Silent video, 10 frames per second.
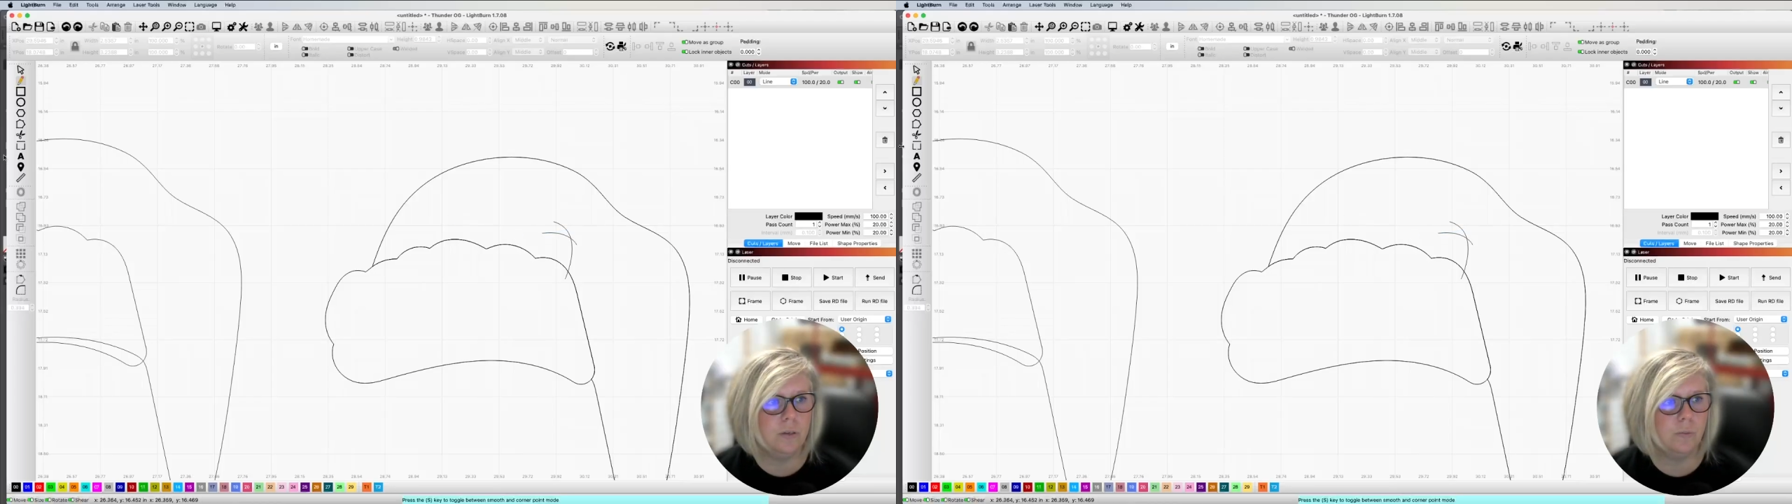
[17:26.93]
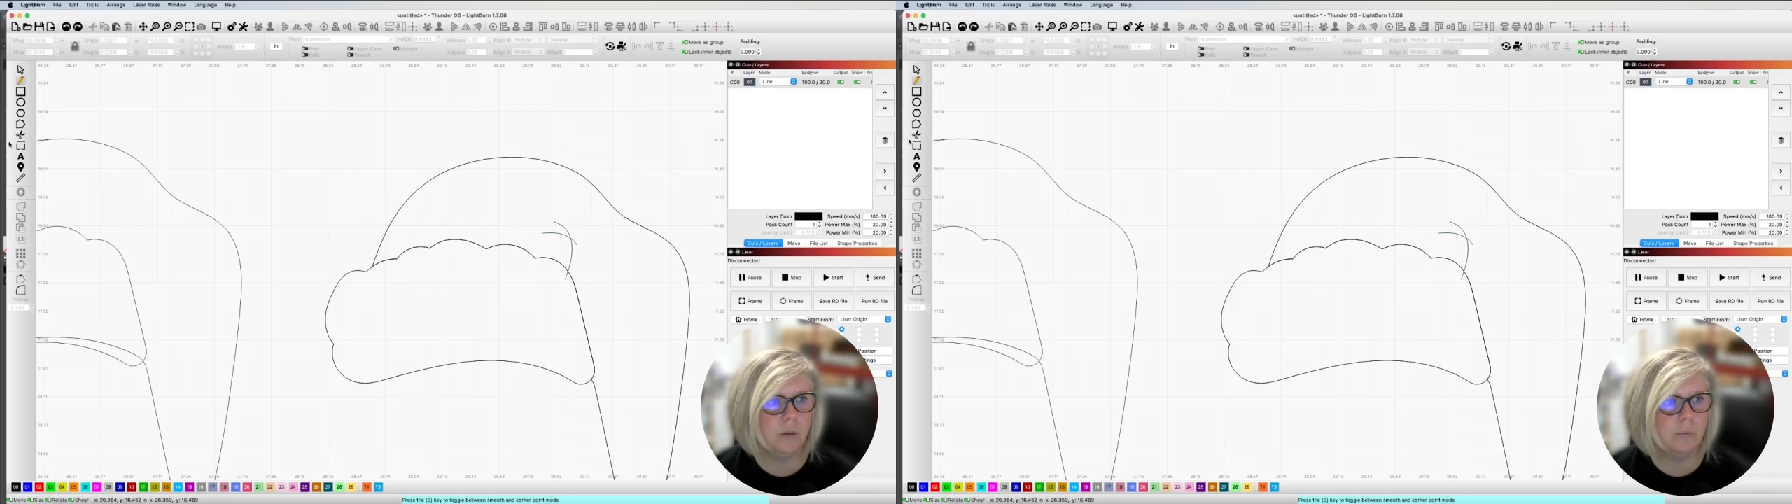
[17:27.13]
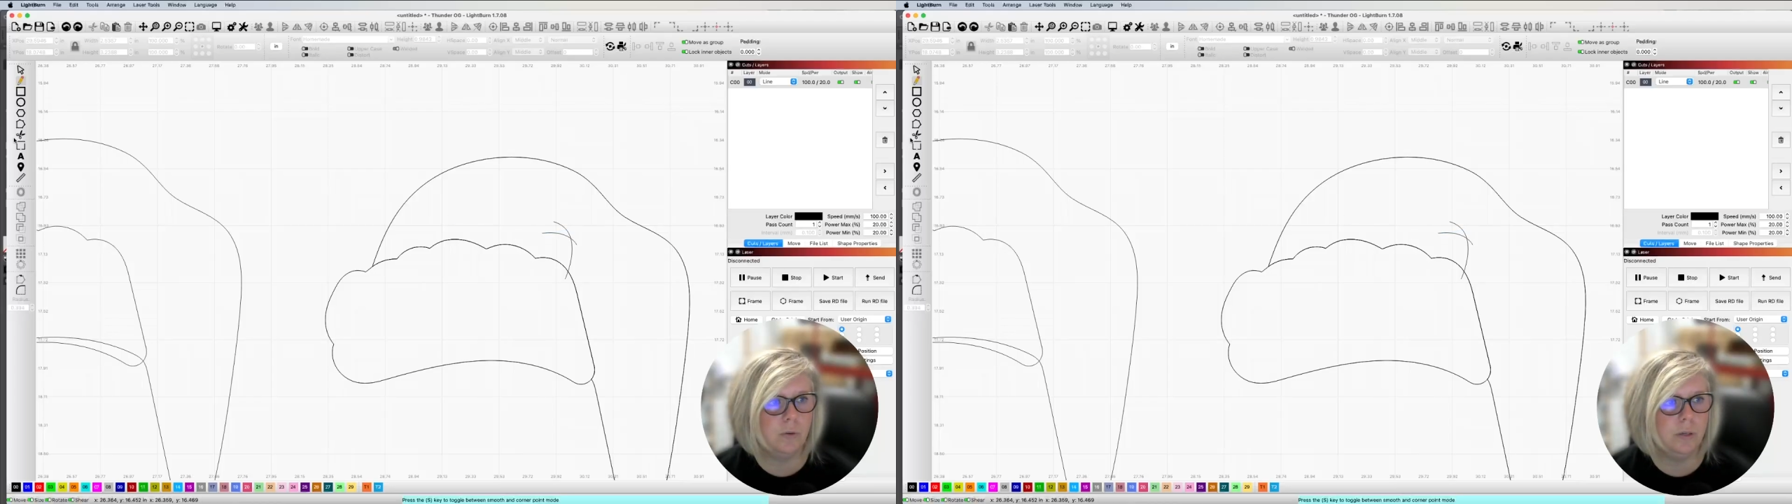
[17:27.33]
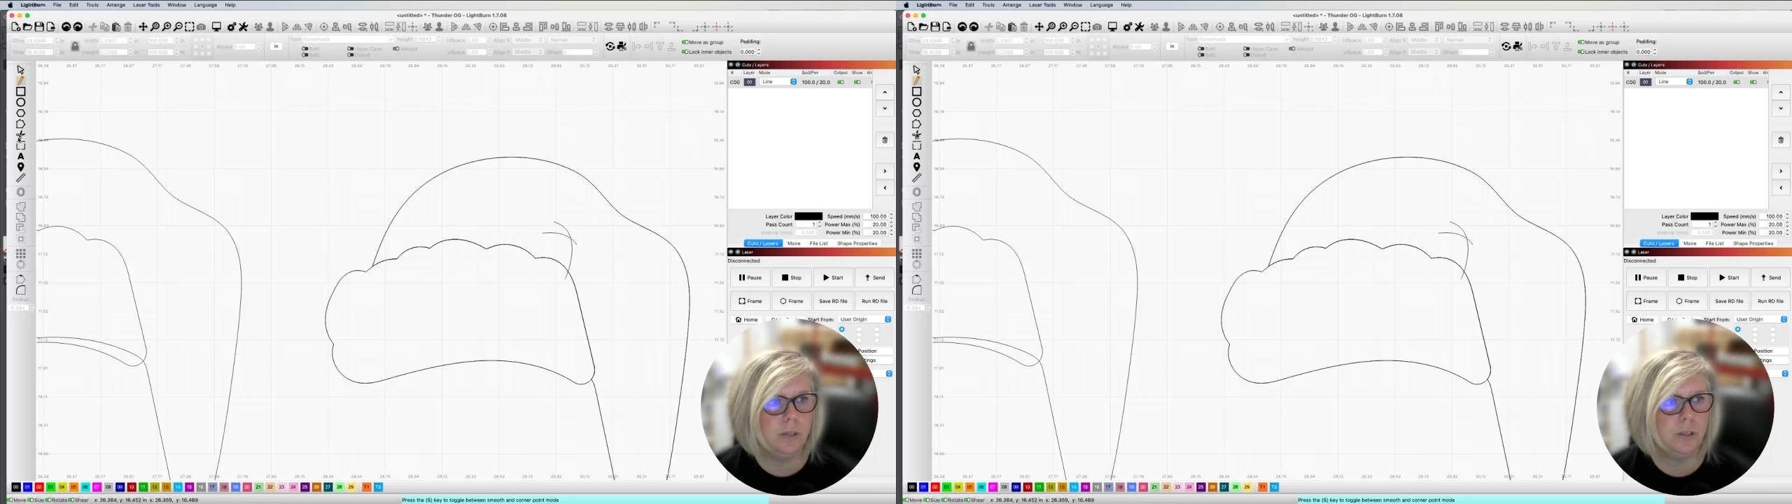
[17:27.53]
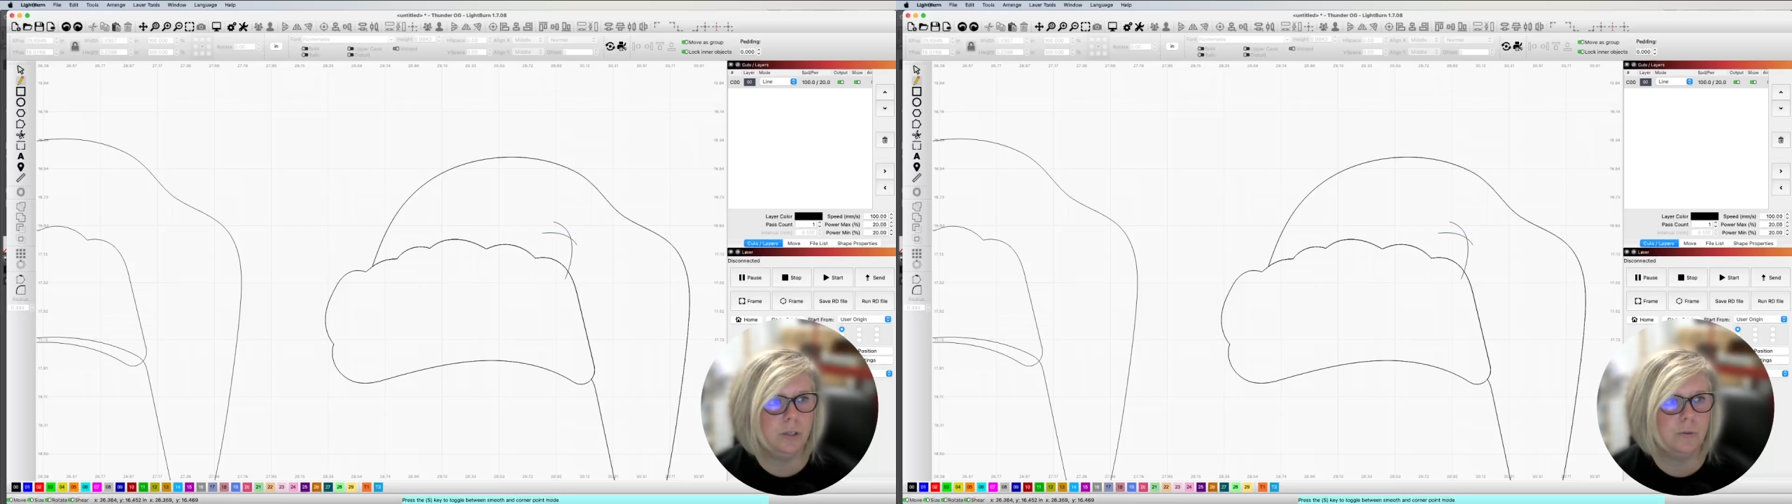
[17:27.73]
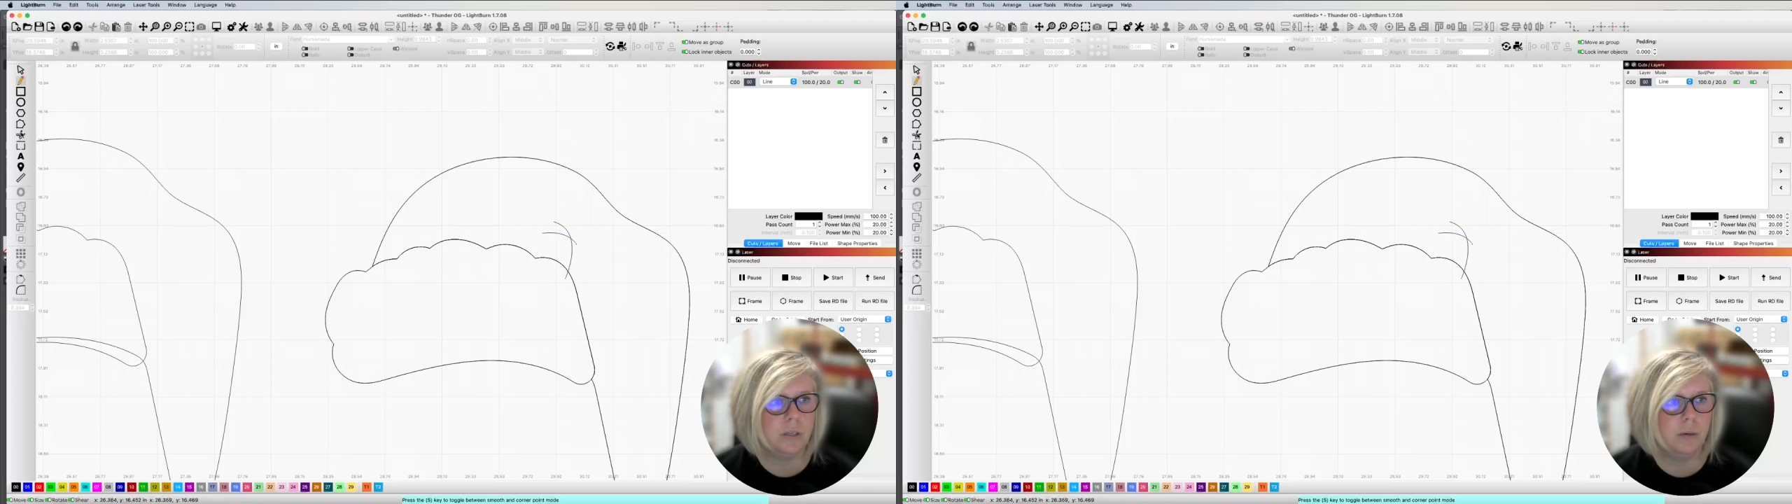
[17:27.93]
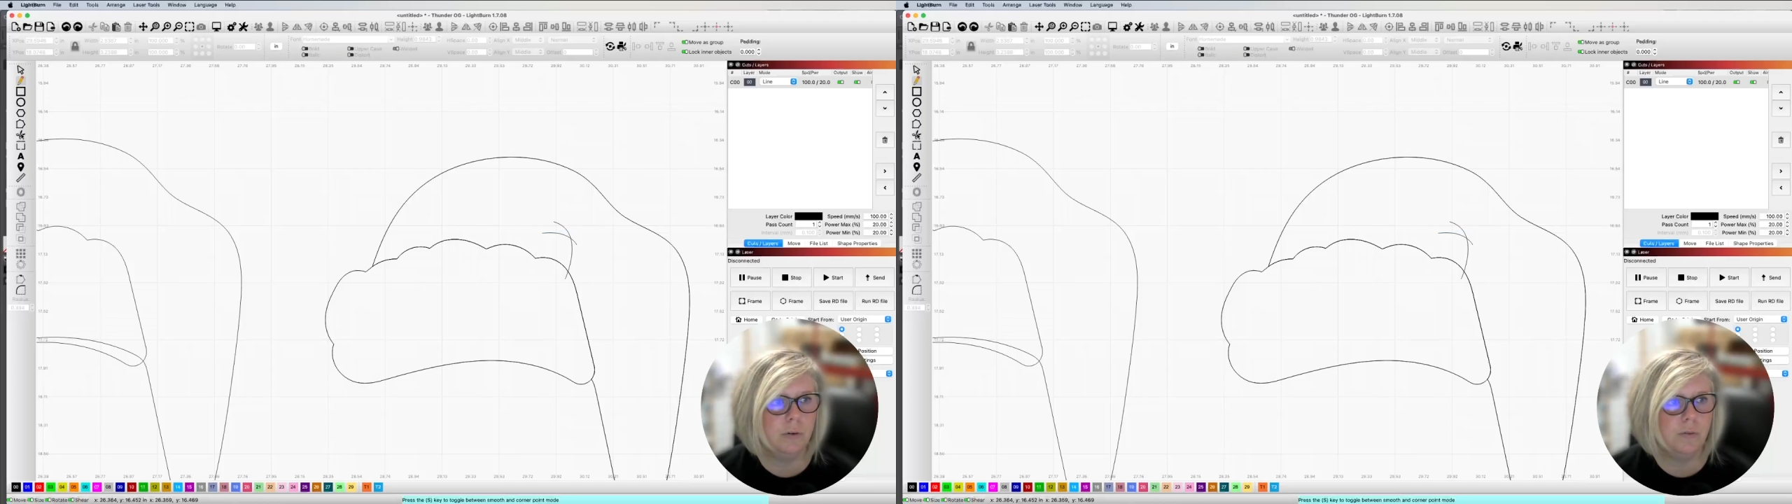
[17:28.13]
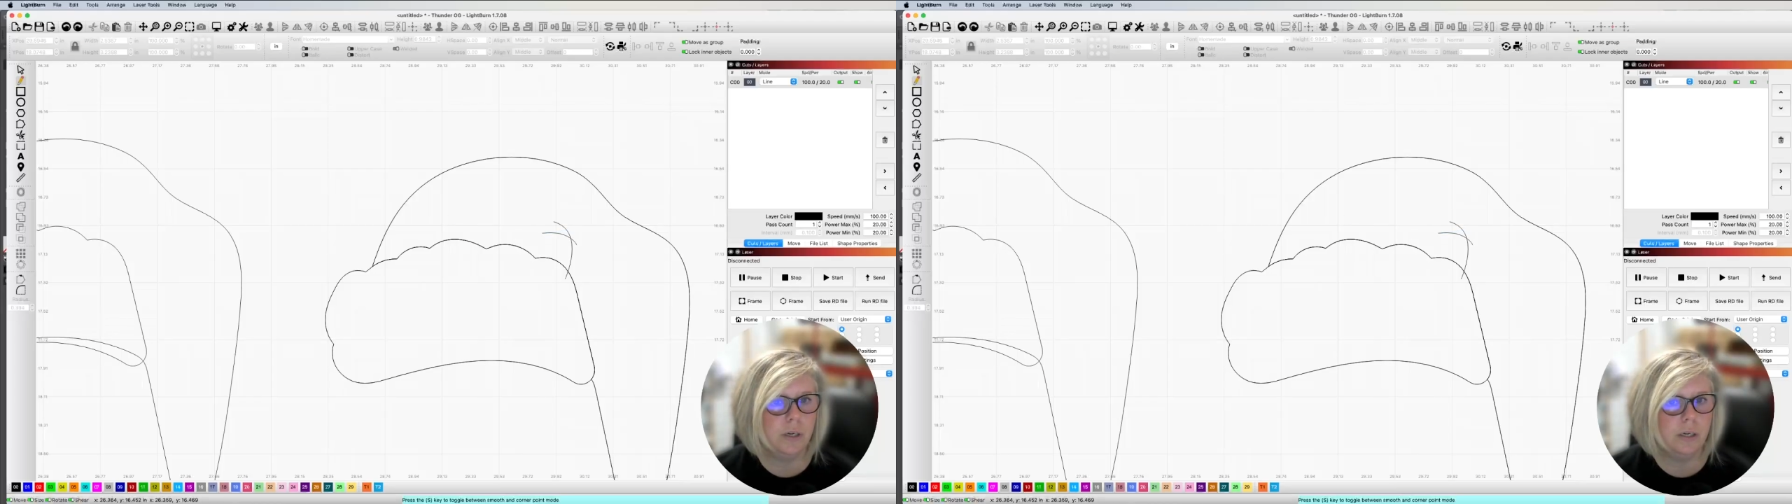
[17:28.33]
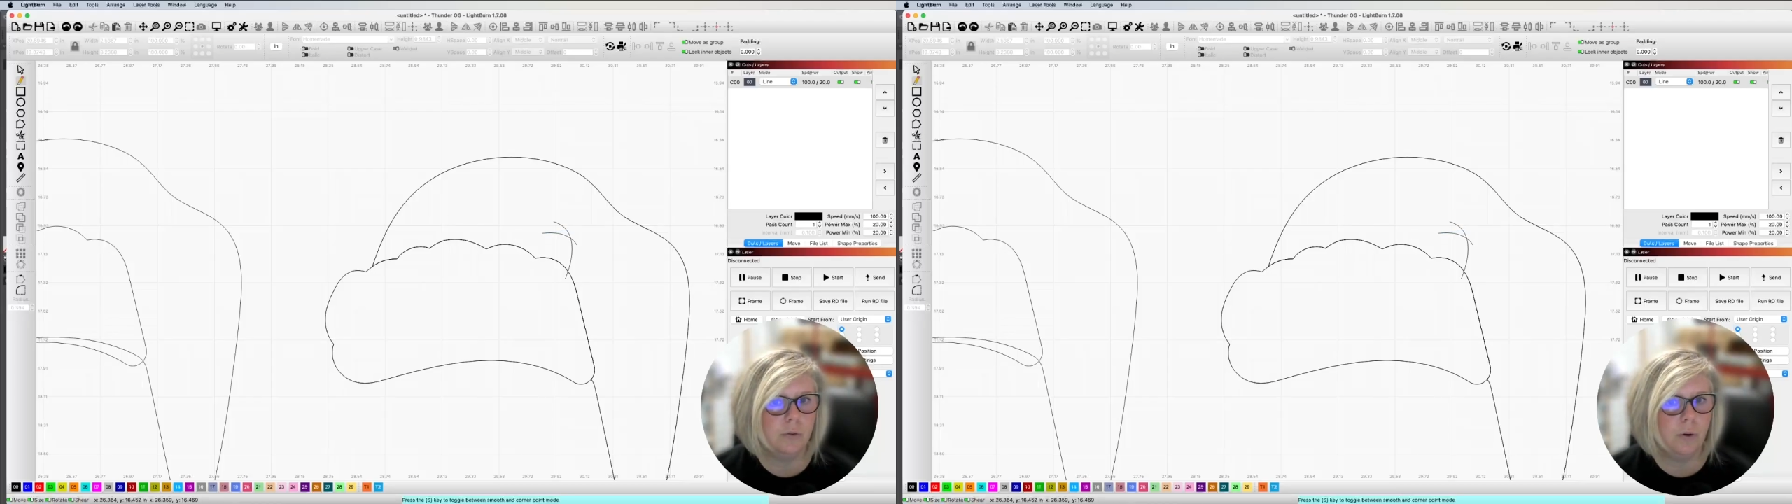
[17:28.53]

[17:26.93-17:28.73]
and what I'm going to do is come over here.